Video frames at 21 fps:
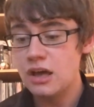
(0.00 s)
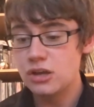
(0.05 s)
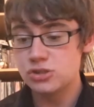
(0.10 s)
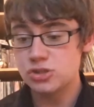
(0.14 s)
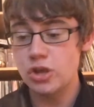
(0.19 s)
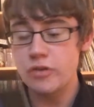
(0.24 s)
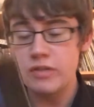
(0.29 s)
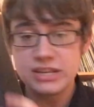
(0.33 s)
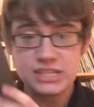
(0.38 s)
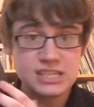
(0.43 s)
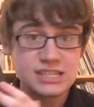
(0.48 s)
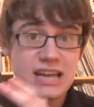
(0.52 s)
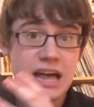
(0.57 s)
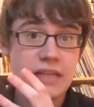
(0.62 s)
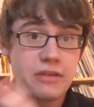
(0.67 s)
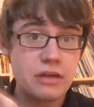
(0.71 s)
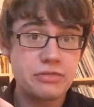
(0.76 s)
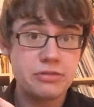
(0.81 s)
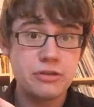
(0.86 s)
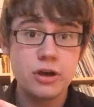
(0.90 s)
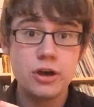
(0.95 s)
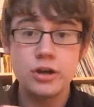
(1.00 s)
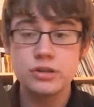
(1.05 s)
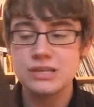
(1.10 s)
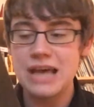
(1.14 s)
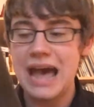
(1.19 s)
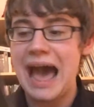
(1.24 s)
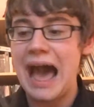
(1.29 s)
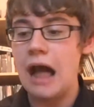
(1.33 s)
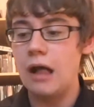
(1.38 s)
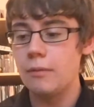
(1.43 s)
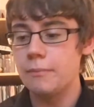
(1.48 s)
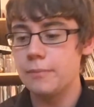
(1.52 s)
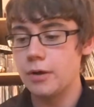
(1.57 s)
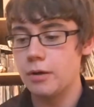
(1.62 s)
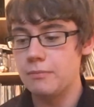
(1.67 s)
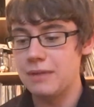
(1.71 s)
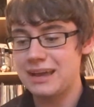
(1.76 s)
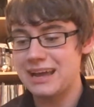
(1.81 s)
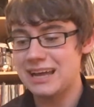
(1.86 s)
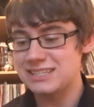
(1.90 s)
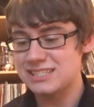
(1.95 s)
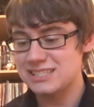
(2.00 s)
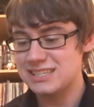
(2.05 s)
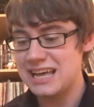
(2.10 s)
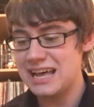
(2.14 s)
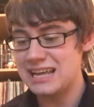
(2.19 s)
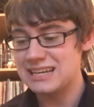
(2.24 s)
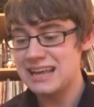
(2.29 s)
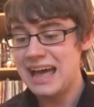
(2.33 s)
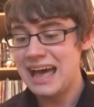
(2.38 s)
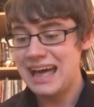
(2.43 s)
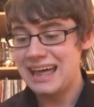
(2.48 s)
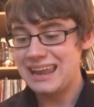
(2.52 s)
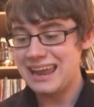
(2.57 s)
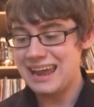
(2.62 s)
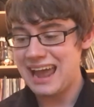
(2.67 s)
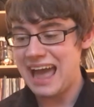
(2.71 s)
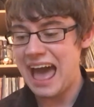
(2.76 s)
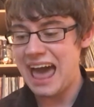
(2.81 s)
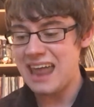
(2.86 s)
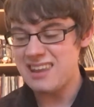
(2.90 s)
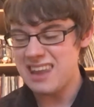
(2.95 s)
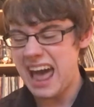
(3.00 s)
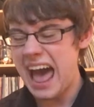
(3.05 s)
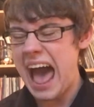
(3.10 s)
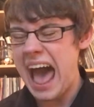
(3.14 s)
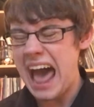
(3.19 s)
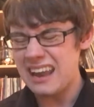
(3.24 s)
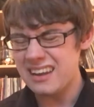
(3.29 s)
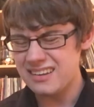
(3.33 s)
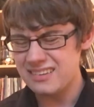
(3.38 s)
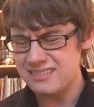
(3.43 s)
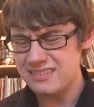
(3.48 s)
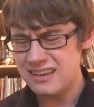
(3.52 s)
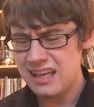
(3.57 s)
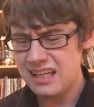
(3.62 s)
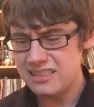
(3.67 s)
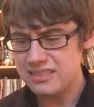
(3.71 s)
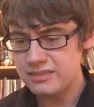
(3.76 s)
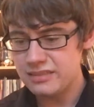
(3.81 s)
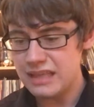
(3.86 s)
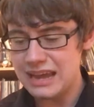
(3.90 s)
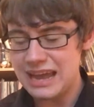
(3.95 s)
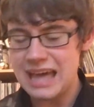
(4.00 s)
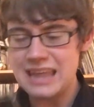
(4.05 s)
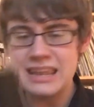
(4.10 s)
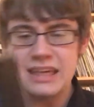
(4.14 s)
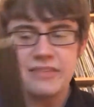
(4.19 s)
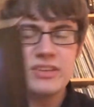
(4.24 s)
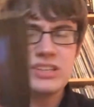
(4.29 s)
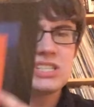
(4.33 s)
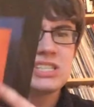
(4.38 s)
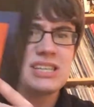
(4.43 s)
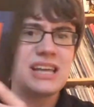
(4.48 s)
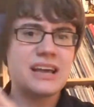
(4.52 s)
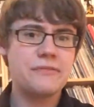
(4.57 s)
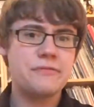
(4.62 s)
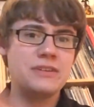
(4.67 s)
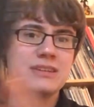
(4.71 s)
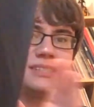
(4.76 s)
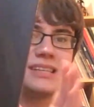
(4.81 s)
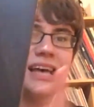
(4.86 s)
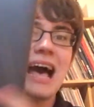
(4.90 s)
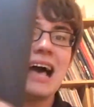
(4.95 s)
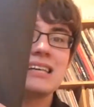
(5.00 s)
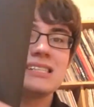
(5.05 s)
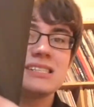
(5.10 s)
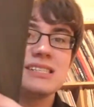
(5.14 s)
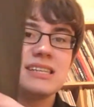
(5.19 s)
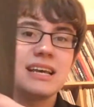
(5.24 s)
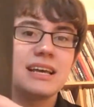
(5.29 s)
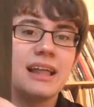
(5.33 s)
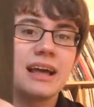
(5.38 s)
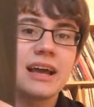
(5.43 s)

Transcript: So this is like the third album, like as I said, like and like this is like fantastic.